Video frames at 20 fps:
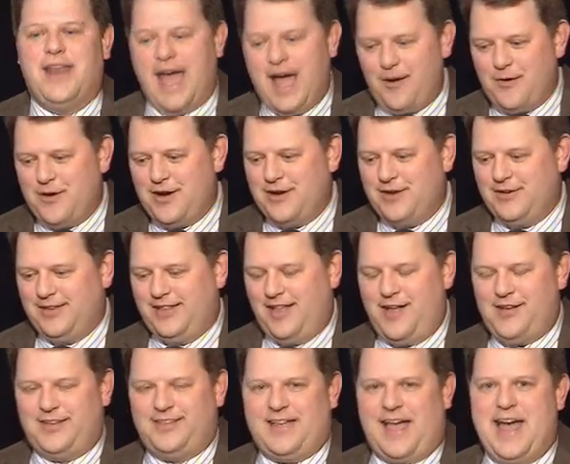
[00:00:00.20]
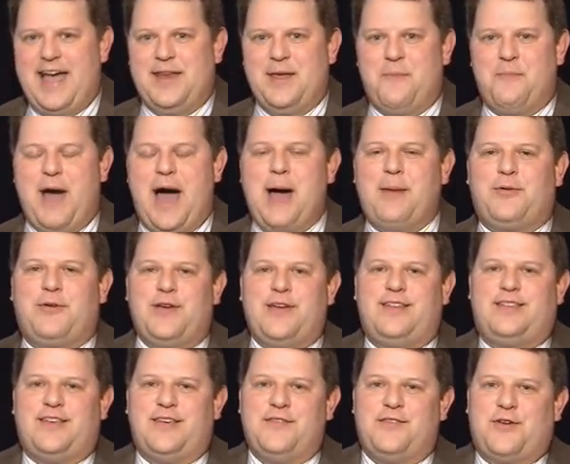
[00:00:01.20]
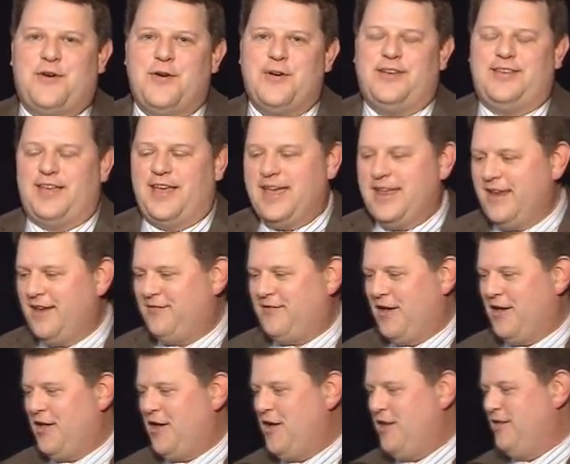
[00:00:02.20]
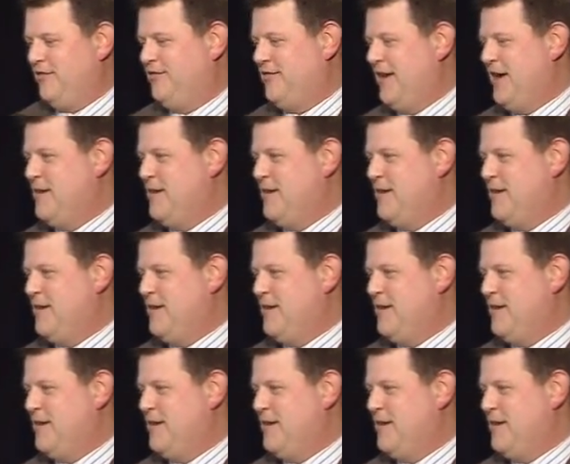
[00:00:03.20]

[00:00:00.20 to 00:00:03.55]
Now we're here alongside Bob Griese, of course, NFL Hall of